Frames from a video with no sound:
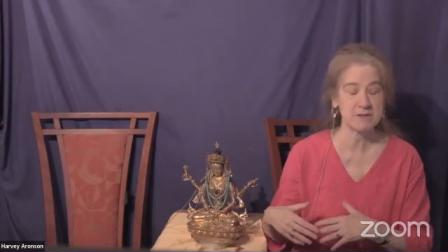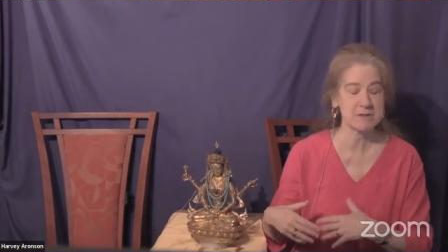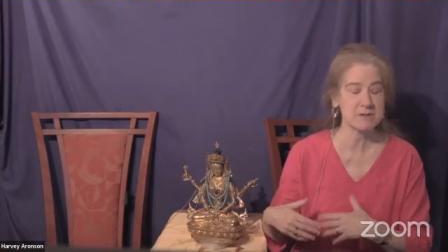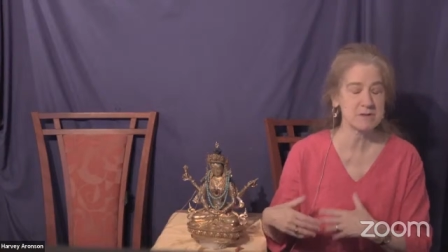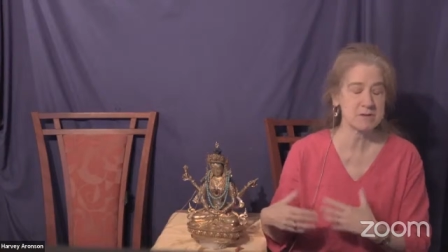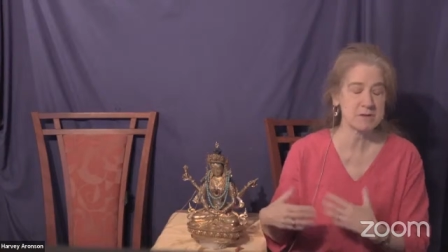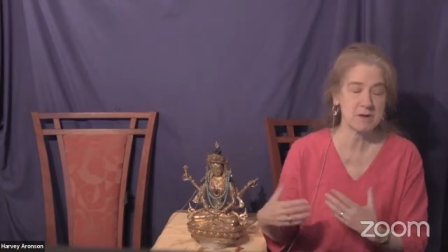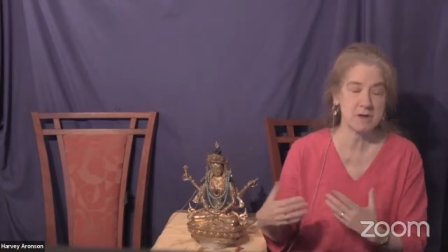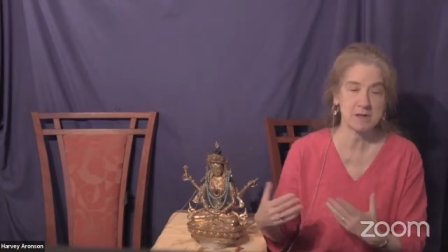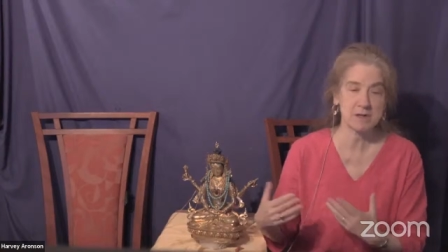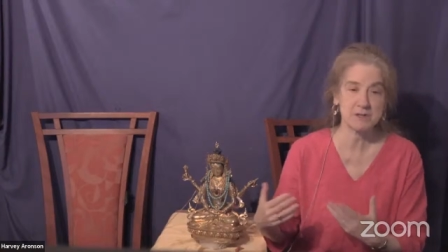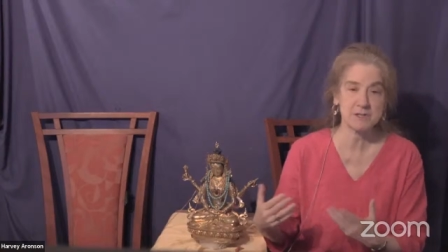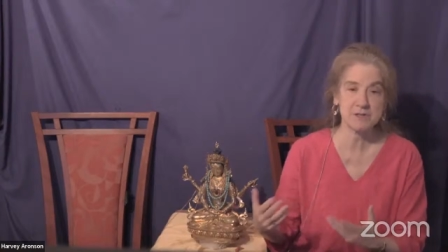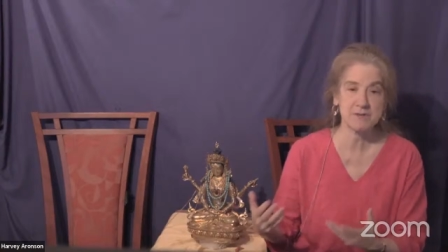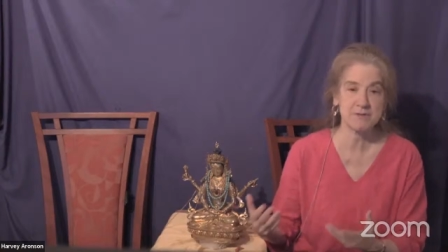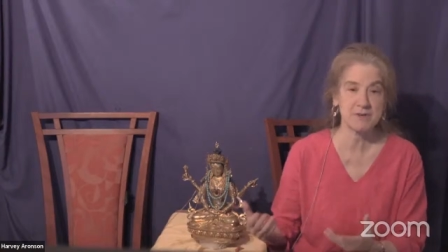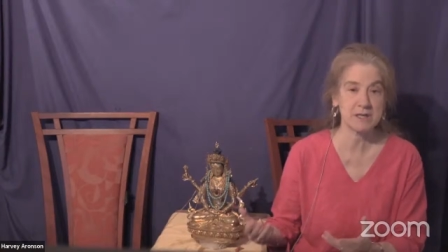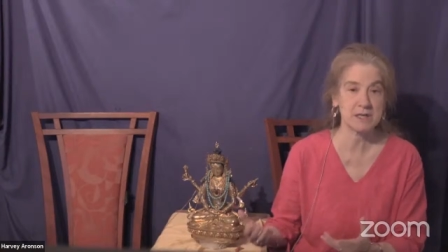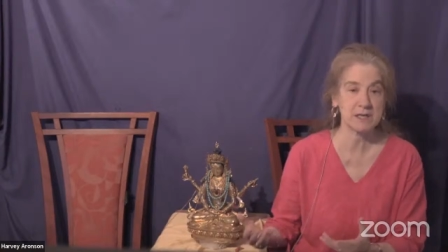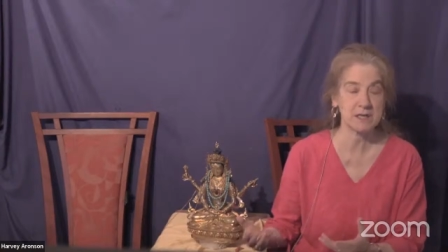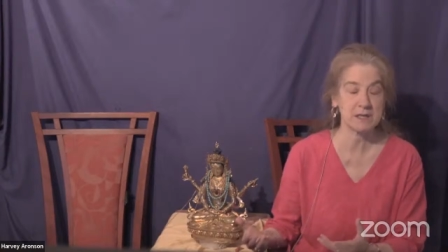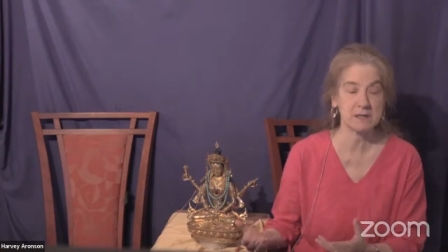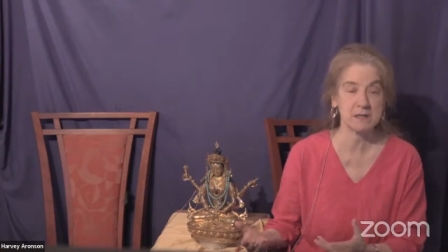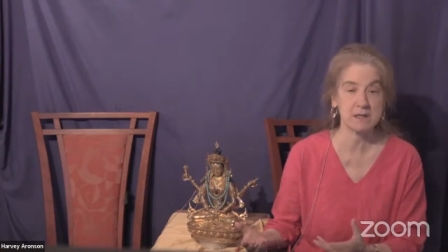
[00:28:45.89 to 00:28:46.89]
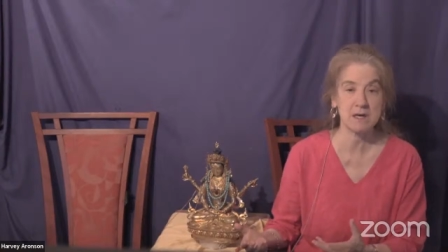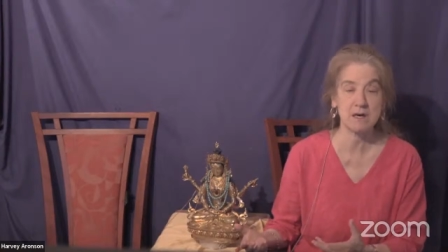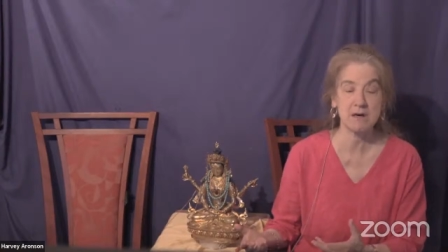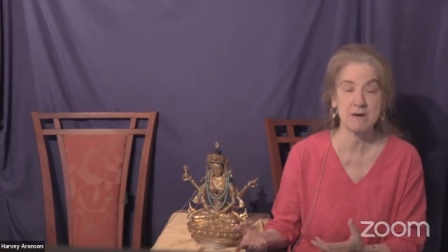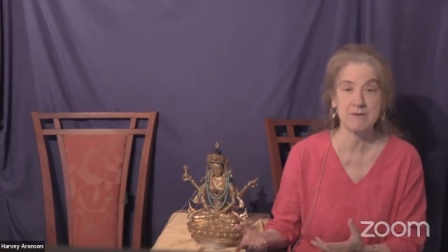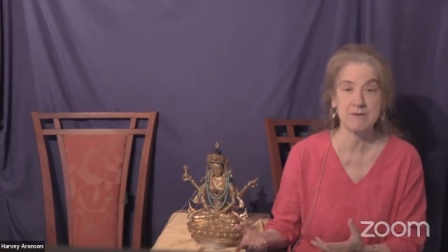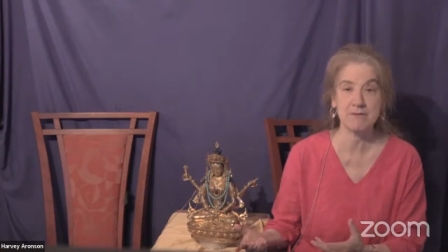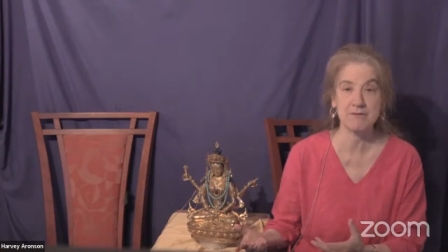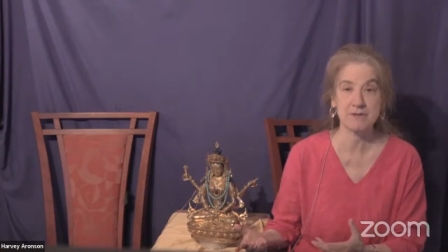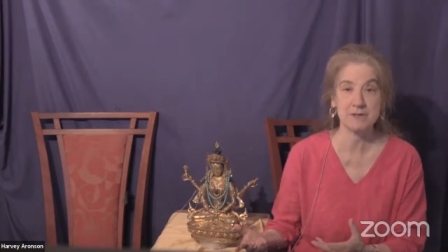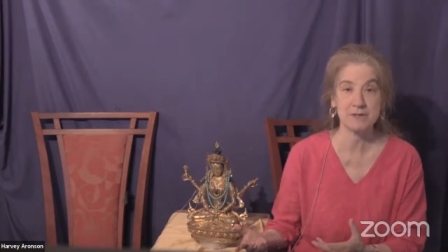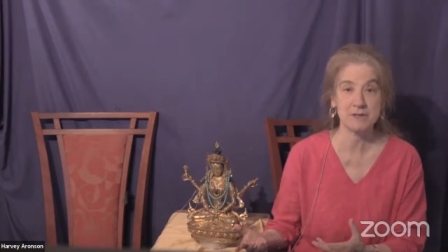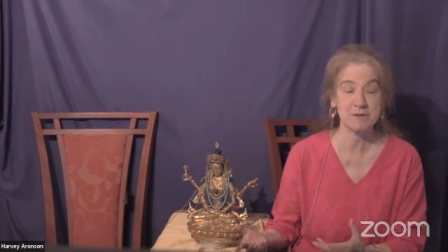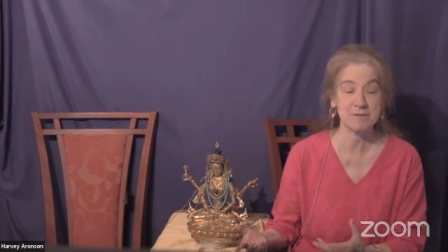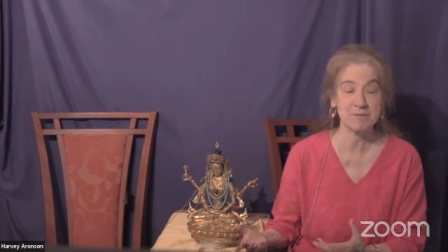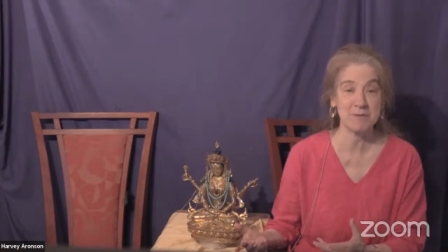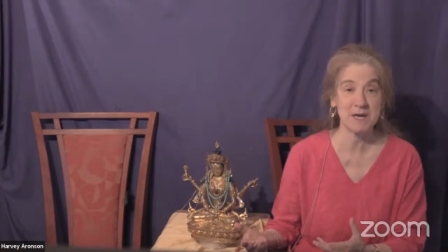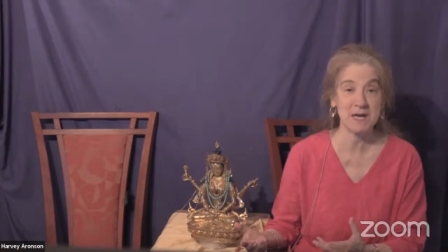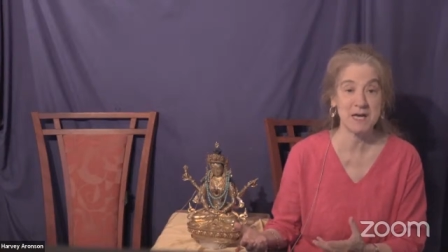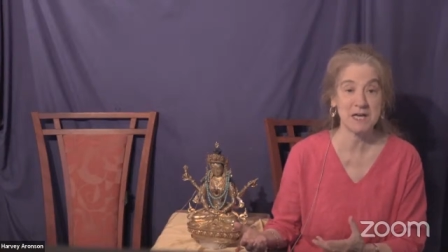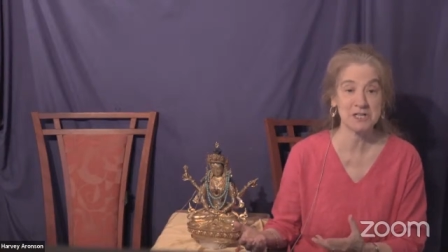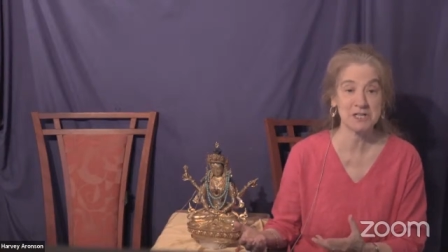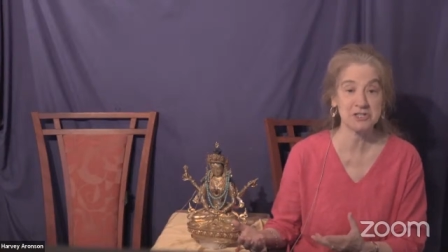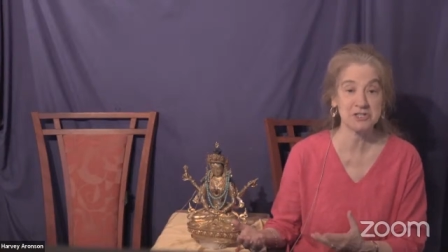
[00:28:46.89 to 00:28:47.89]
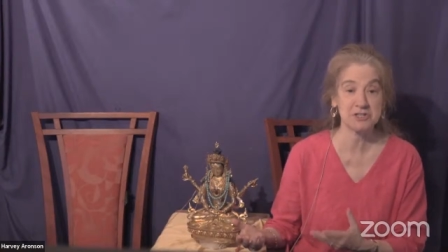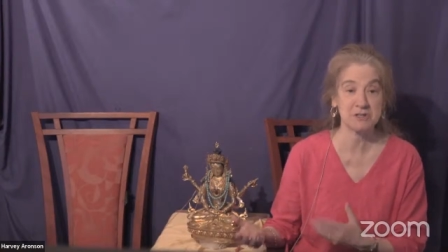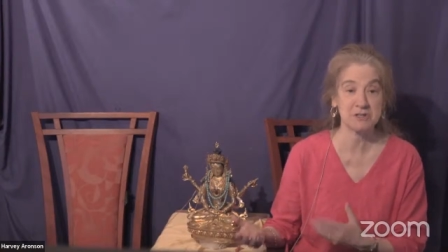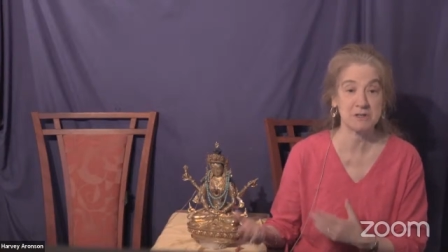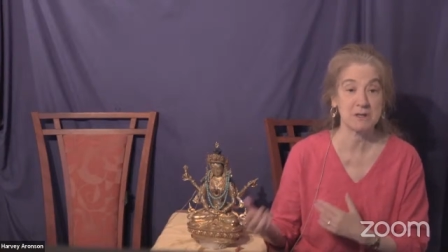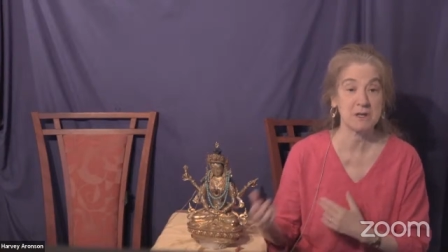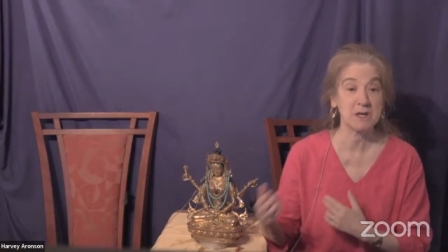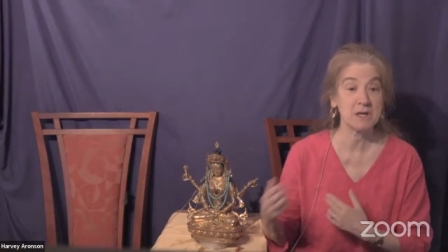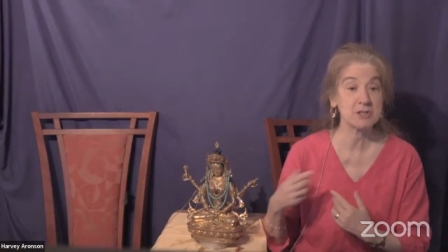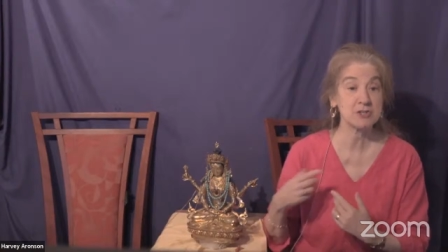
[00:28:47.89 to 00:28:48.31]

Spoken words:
through cultivating love and compassion,